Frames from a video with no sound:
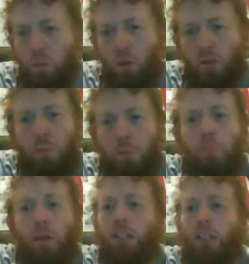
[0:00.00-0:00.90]
with a
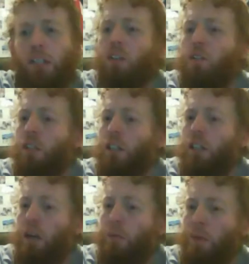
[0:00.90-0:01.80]
mix of
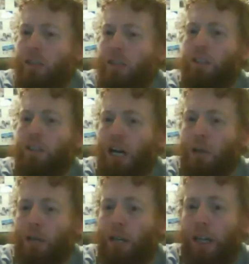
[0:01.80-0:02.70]
a uh, American
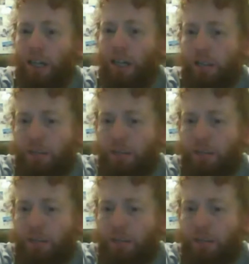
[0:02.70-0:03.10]
IPA.